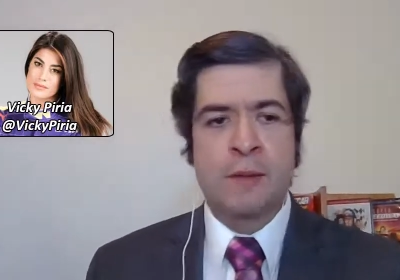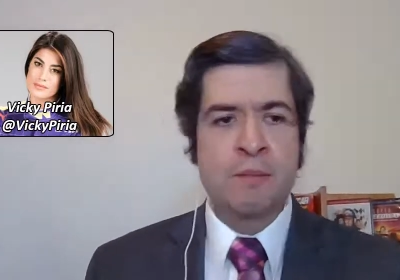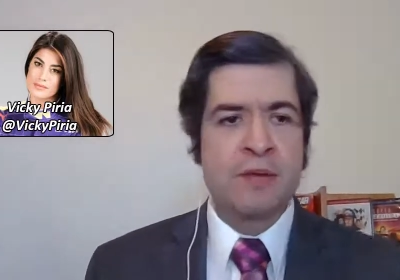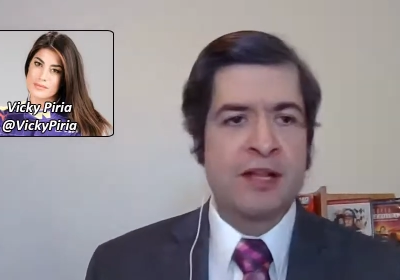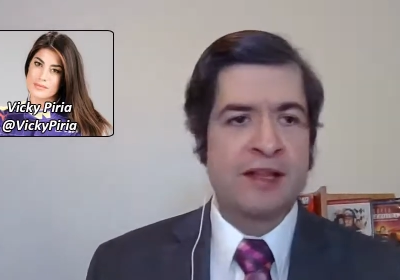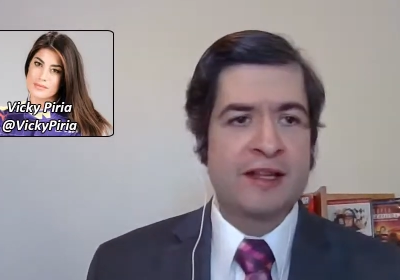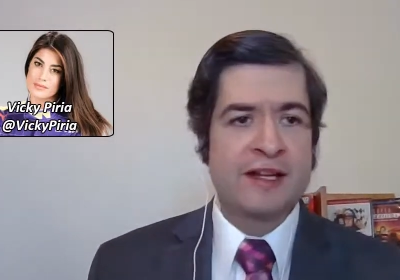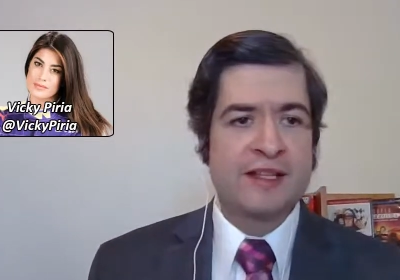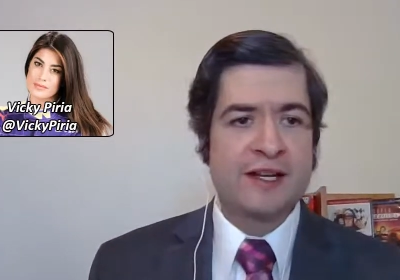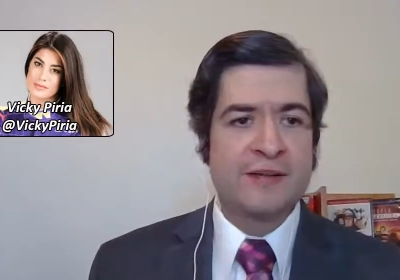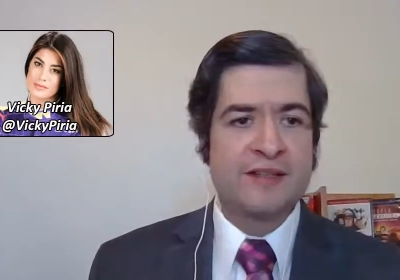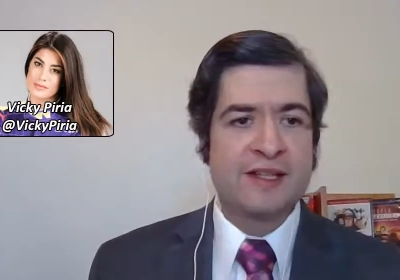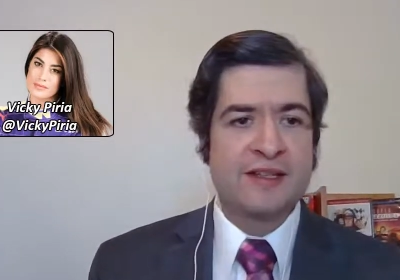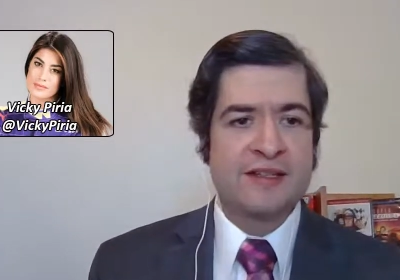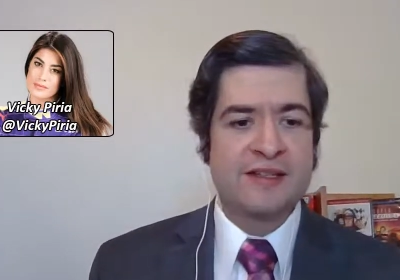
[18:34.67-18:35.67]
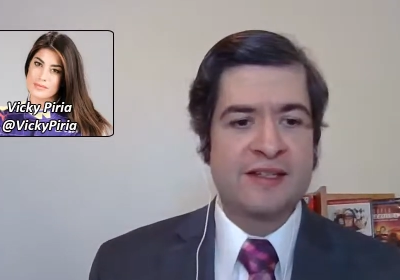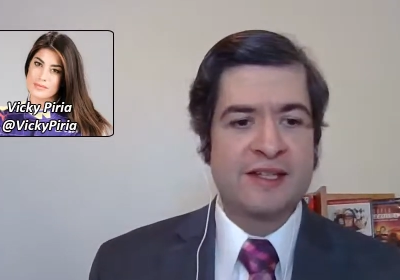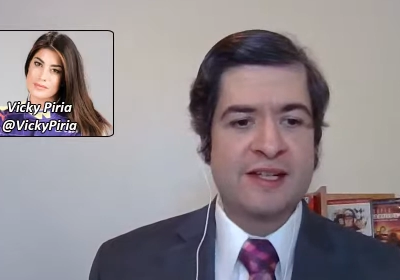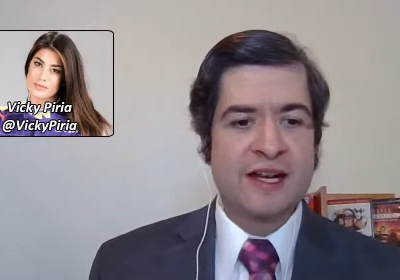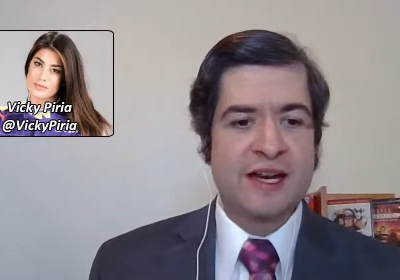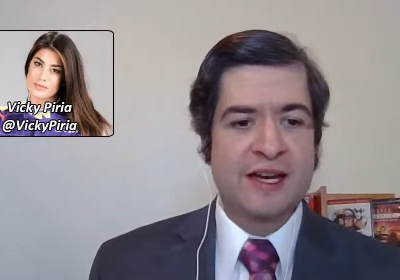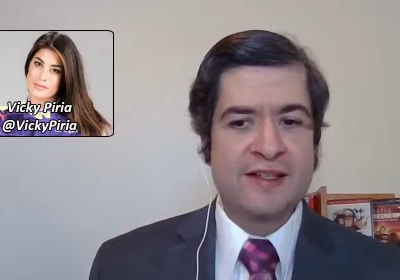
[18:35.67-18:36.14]
Speaker 1: but a lot of times they see
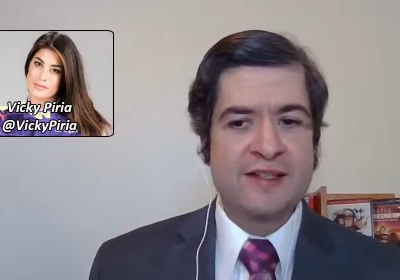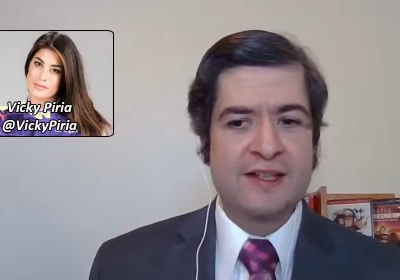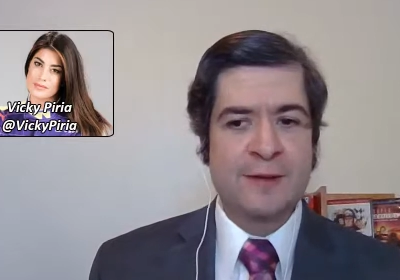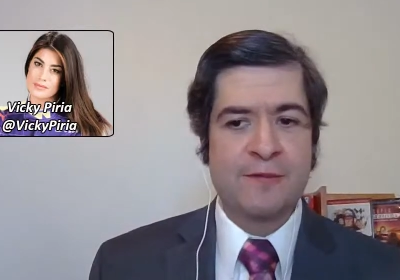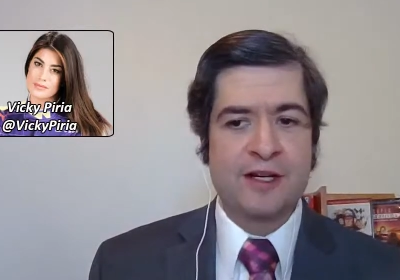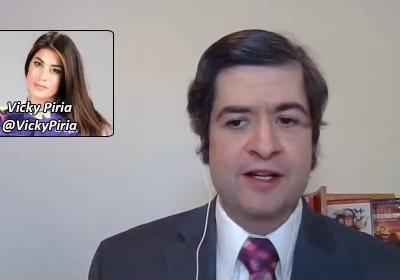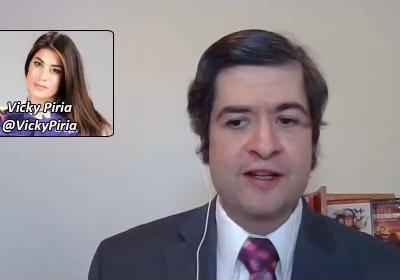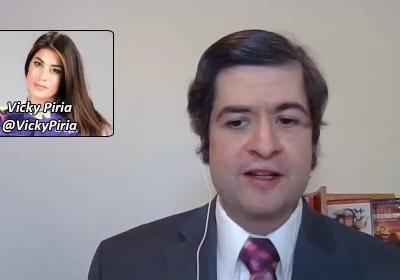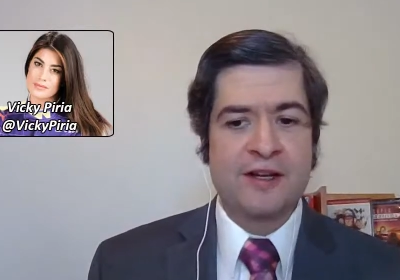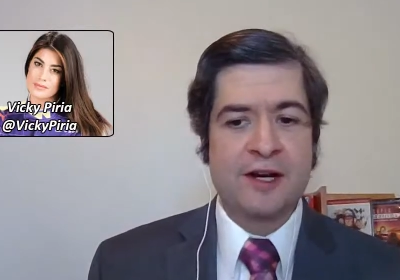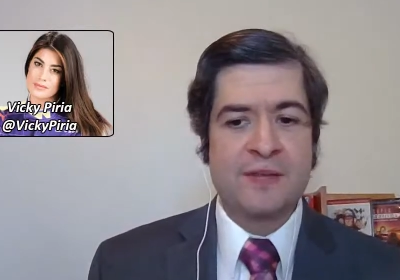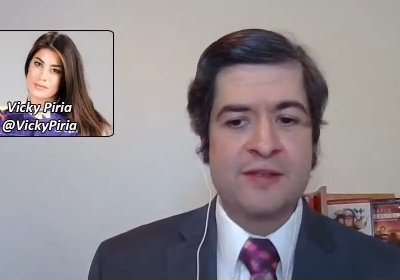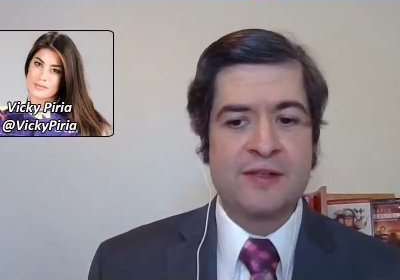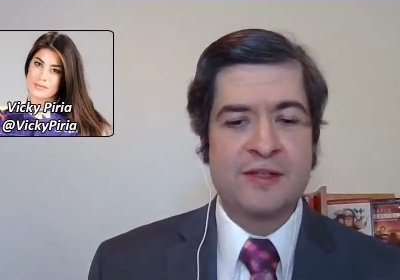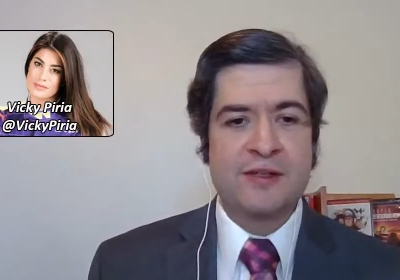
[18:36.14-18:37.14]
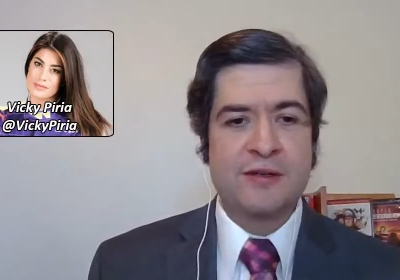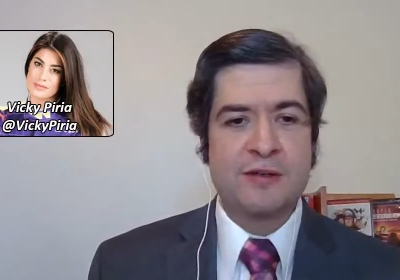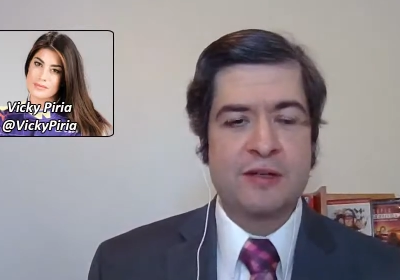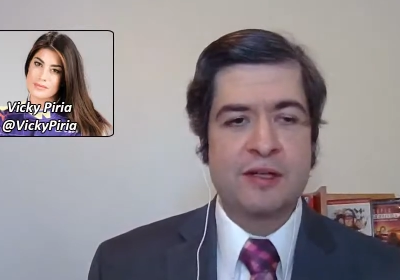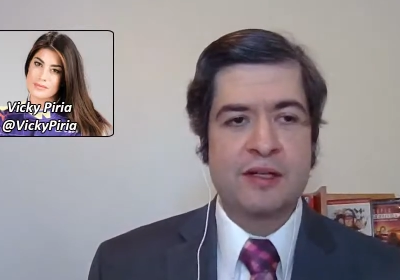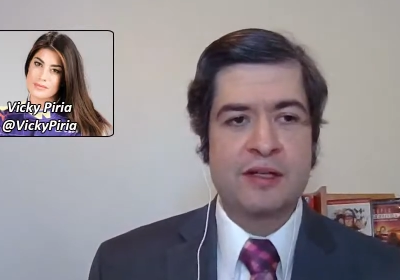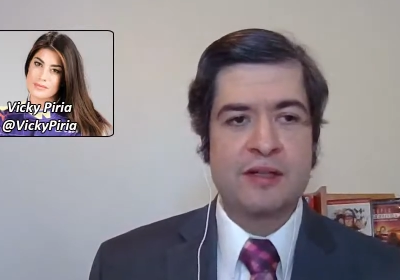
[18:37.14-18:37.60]
it as the same when it comes to
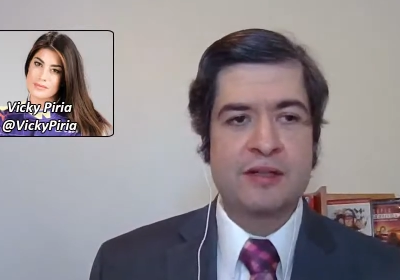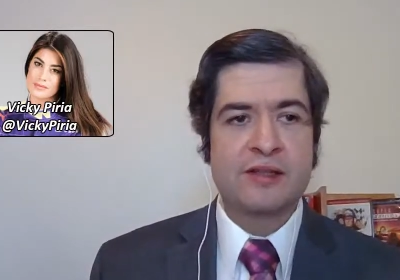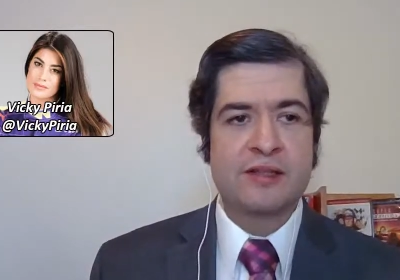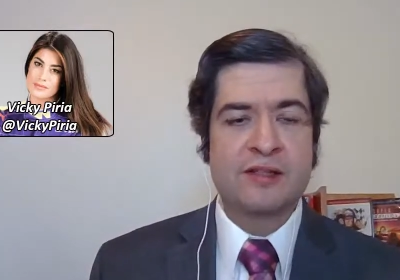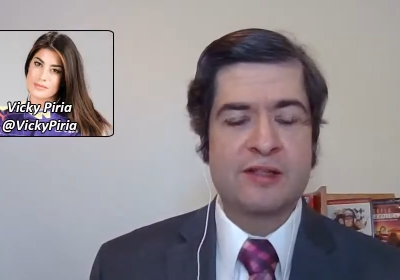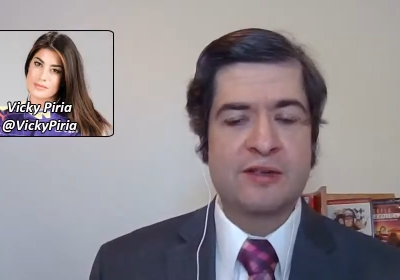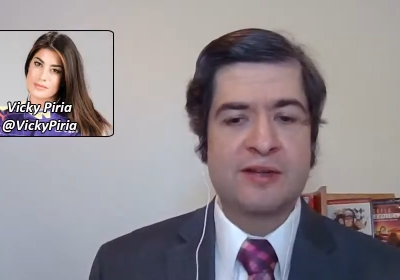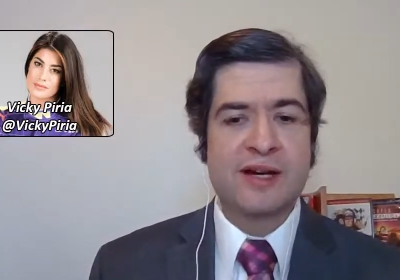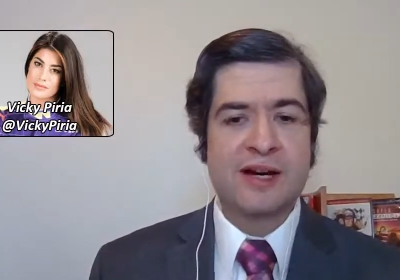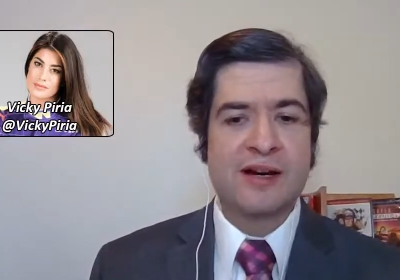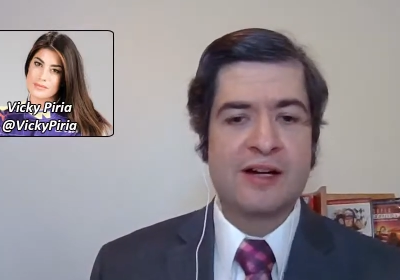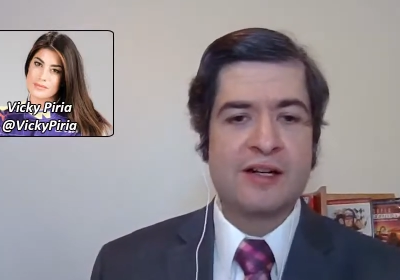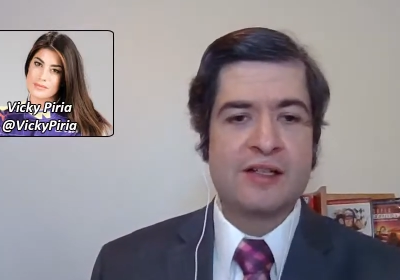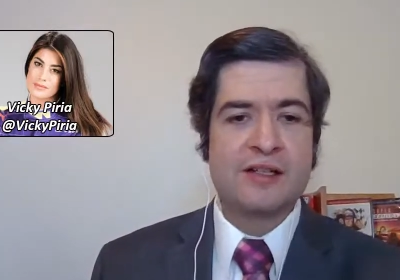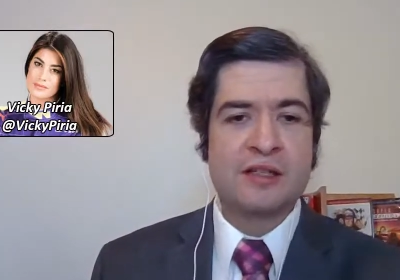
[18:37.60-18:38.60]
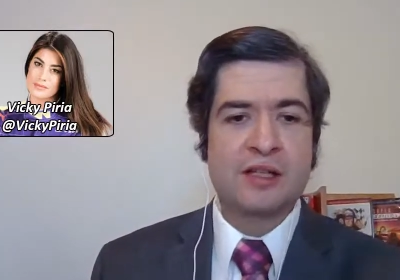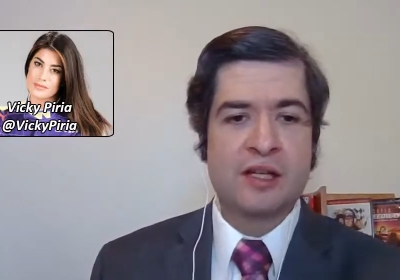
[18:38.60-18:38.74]
the two cars.